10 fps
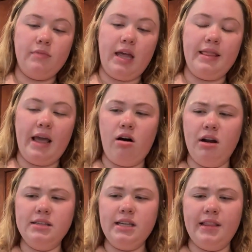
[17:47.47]
and they
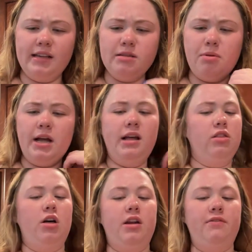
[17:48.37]
honestly, they supply a
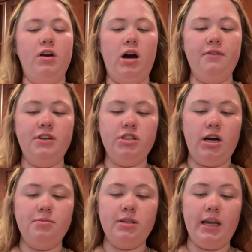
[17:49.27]
lot of the coffee
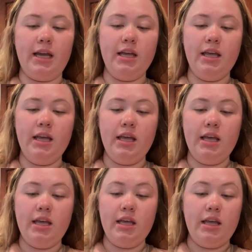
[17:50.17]
shops like
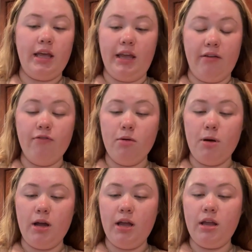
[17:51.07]
in
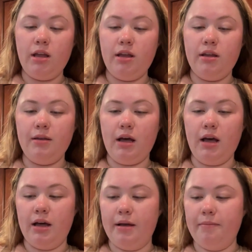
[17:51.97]
Vermont.
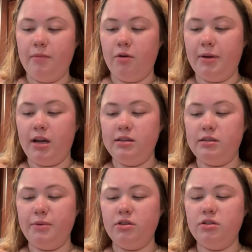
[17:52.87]
Um, oh my it
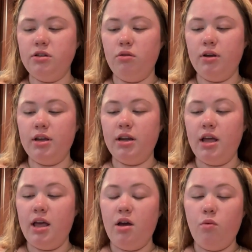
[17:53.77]
smells so good,
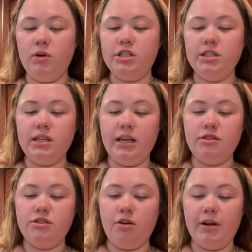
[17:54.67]
which is like
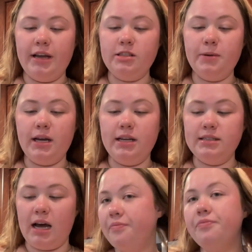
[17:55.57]
so nice because
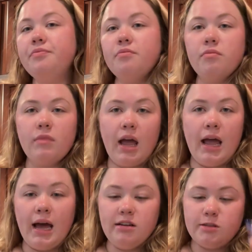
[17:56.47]
I, I
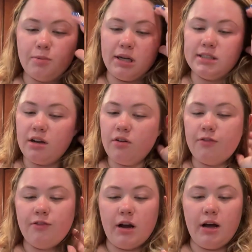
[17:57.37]
had espresso
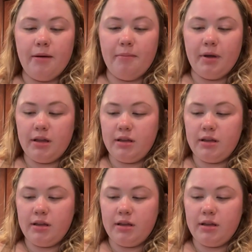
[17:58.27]
from